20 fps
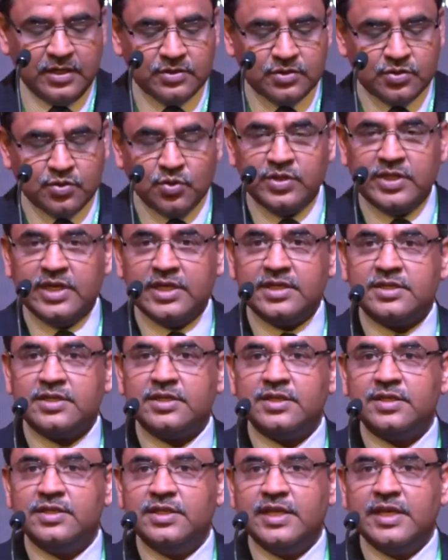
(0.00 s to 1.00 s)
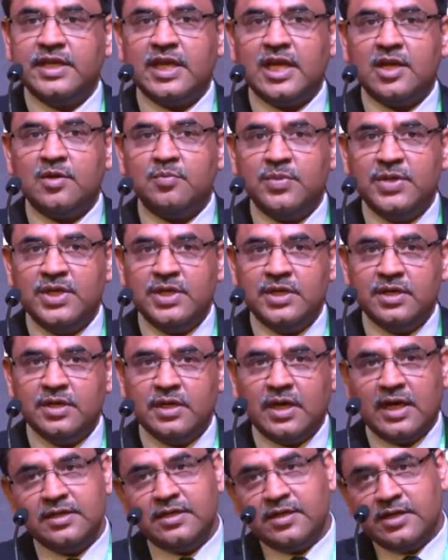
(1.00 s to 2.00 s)
so that they can be
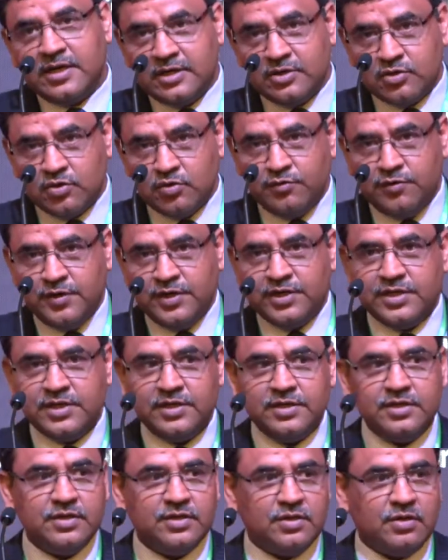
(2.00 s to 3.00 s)
either retrofitted